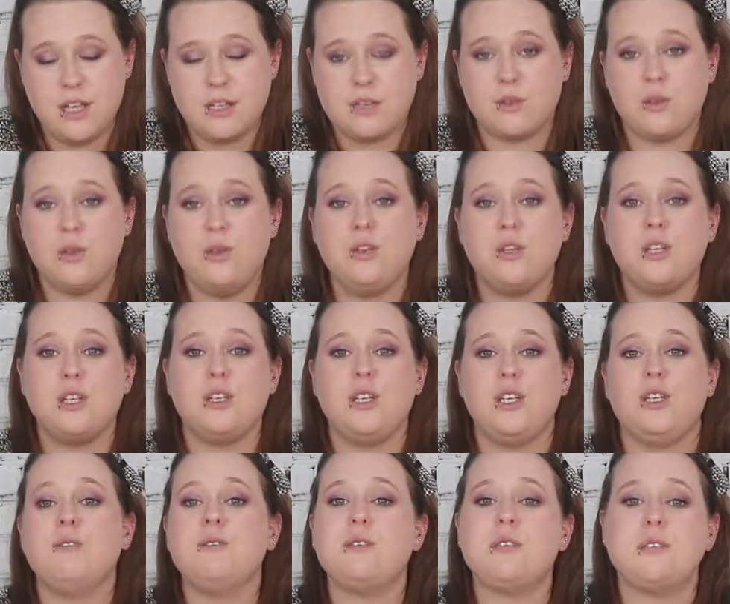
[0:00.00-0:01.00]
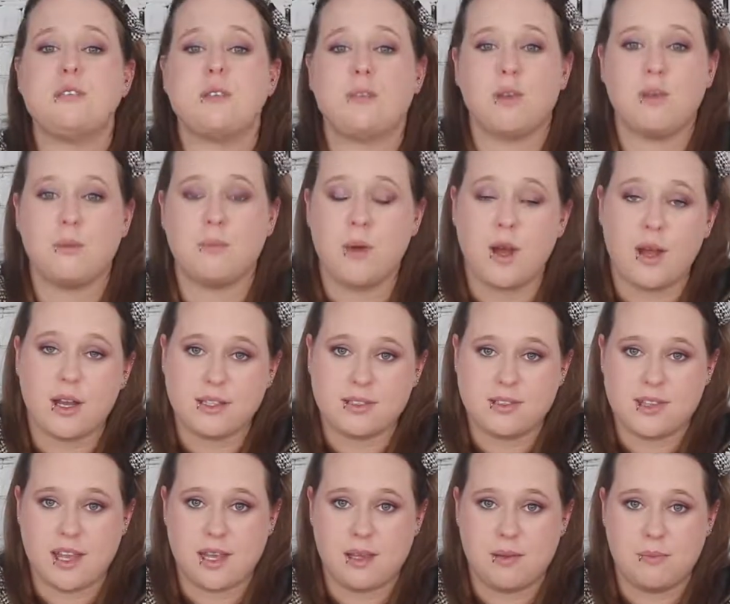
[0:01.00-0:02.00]
So you can use this in your
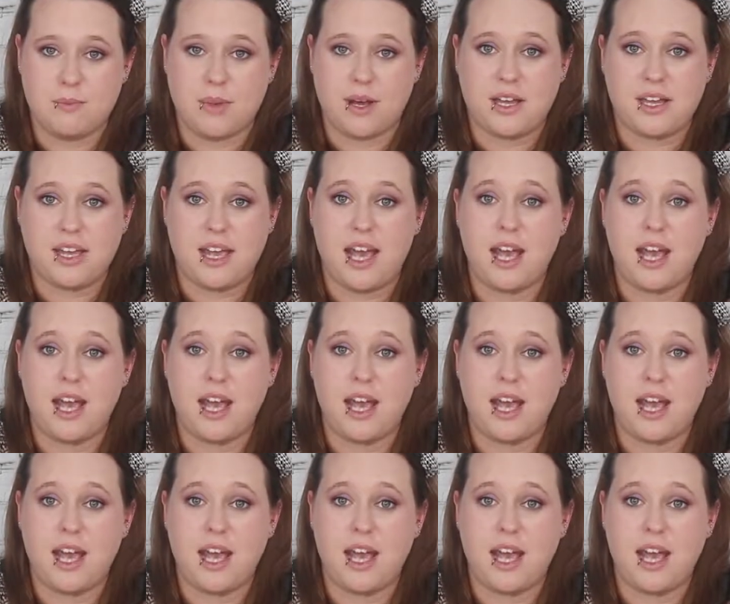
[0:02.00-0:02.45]
marketing by